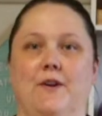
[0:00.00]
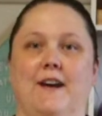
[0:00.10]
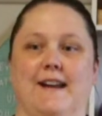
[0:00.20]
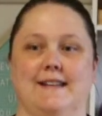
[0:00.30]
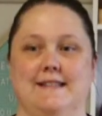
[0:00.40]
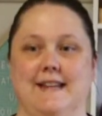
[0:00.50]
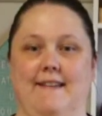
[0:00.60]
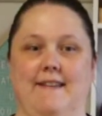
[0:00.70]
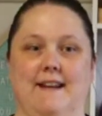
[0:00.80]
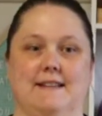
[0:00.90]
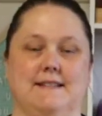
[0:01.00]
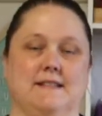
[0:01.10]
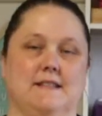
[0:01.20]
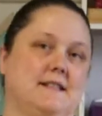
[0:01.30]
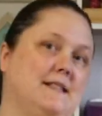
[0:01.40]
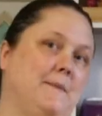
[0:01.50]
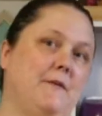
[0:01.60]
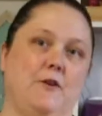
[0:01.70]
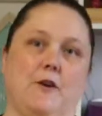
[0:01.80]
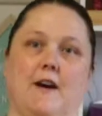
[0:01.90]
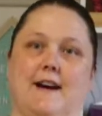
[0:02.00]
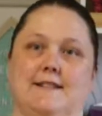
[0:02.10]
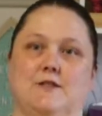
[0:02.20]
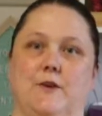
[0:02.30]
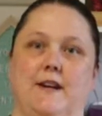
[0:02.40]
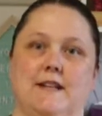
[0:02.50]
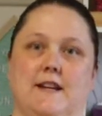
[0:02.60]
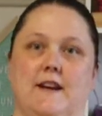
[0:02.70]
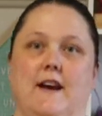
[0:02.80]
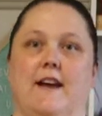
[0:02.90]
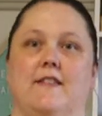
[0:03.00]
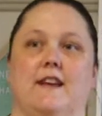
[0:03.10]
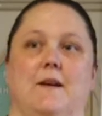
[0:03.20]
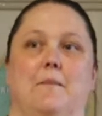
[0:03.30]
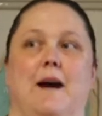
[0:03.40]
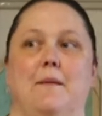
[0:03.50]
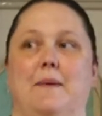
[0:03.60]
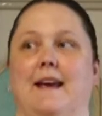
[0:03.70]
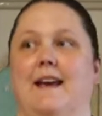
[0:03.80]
I understand that it's to some of you guys joining tonight that it might be